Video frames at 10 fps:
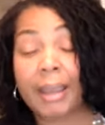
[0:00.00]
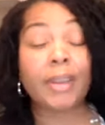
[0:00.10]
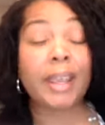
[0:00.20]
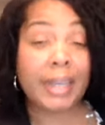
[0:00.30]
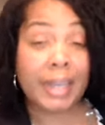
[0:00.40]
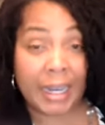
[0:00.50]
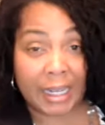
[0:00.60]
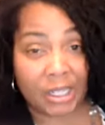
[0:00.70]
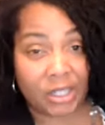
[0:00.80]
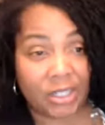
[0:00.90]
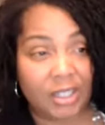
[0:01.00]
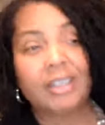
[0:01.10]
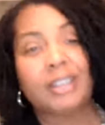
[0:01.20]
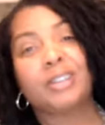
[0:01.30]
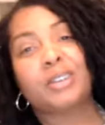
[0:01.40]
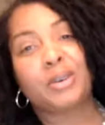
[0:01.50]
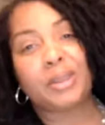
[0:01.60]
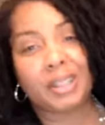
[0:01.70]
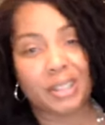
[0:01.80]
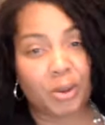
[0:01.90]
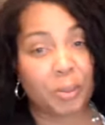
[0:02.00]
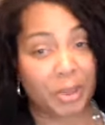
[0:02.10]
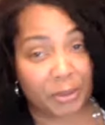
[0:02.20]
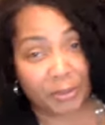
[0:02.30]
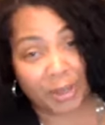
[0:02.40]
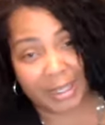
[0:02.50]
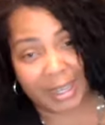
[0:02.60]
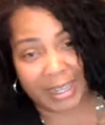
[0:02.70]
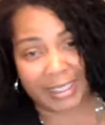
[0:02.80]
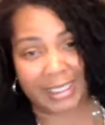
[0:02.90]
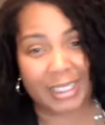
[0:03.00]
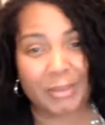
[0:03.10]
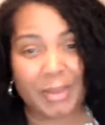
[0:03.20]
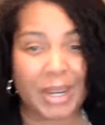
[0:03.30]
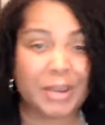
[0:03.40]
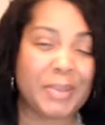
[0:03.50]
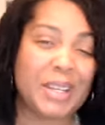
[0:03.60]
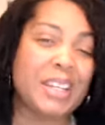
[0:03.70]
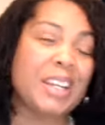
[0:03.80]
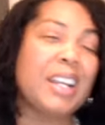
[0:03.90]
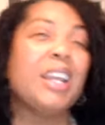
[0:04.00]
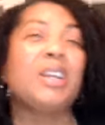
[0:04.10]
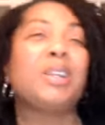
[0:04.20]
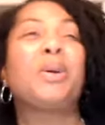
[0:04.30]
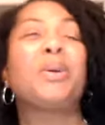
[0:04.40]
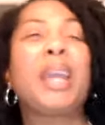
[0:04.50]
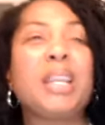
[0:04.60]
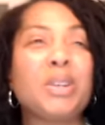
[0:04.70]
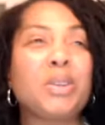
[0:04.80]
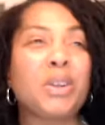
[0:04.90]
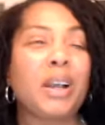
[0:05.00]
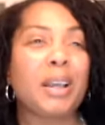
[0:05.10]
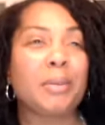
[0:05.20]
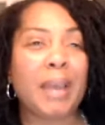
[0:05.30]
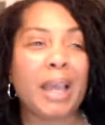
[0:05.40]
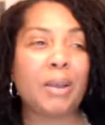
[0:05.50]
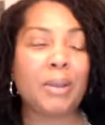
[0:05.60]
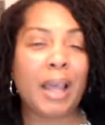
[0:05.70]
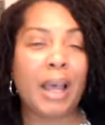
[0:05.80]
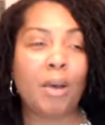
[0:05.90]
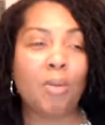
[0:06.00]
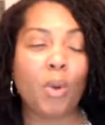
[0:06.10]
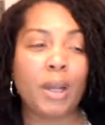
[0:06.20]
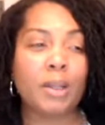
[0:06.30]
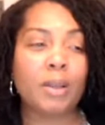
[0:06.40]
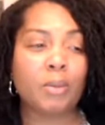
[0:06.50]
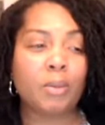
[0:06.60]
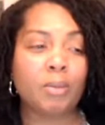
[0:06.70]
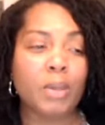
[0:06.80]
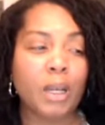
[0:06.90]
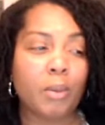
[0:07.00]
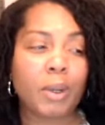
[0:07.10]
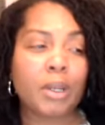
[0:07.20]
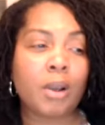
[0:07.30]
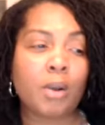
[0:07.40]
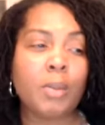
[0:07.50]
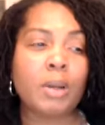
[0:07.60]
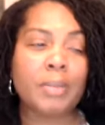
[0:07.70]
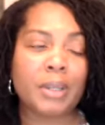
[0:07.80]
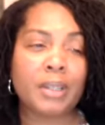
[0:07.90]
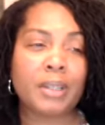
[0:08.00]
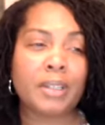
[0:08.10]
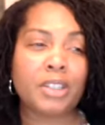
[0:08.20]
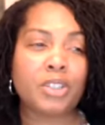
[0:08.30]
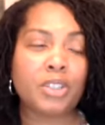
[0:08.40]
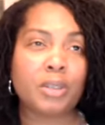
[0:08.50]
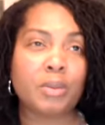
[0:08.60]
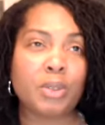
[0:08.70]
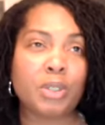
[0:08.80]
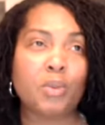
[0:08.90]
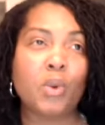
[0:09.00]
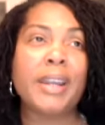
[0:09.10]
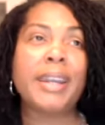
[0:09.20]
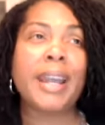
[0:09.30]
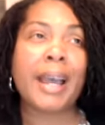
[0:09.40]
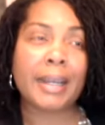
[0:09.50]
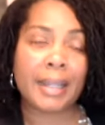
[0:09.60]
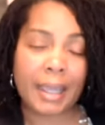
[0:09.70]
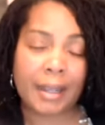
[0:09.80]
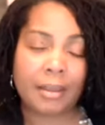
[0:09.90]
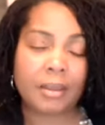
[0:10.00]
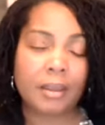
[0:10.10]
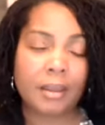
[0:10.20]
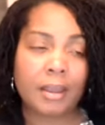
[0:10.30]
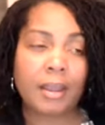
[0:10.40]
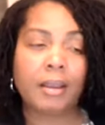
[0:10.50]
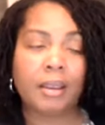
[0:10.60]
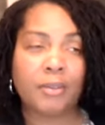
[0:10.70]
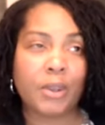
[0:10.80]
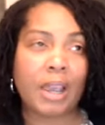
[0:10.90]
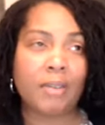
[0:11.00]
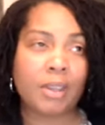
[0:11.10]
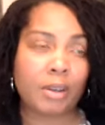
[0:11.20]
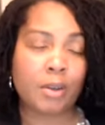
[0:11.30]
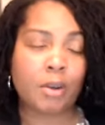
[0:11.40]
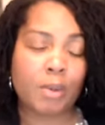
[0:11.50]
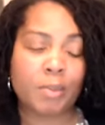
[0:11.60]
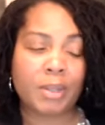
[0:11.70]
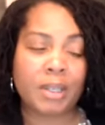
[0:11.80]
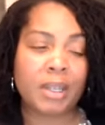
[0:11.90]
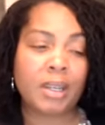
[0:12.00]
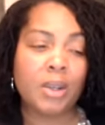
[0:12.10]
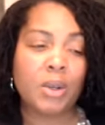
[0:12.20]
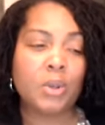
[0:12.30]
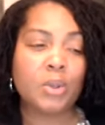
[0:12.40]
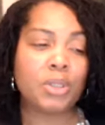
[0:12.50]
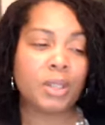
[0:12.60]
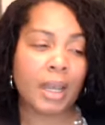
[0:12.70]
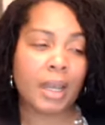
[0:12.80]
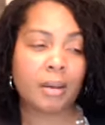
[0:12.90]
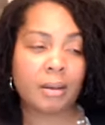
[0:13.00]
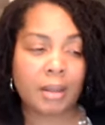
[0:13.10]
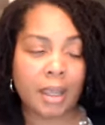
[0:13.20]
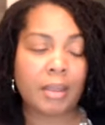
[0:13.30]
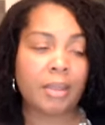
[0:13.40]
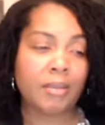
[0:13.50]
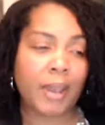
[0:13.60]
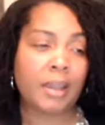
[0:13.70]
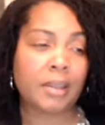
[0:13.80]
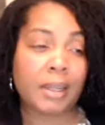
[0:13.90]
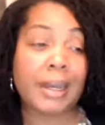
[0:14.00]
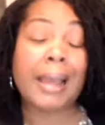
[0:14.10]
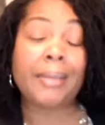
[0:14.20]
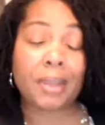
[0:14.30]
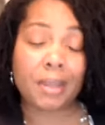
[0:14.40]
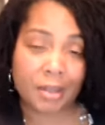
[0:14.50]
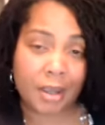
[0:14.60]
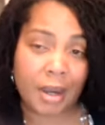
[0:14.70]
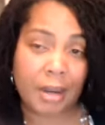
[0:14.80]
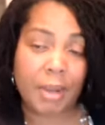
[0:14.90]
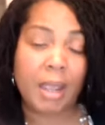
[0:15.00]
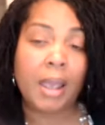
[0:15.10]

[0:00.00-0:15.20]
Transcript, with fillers: of any age. So they just opened the floodgates, in my opinion. So mm-hmm. can you talk about um, what what comorbidities should should one not get? If you have a certain comorbidity, who should not get the vaccine at this time.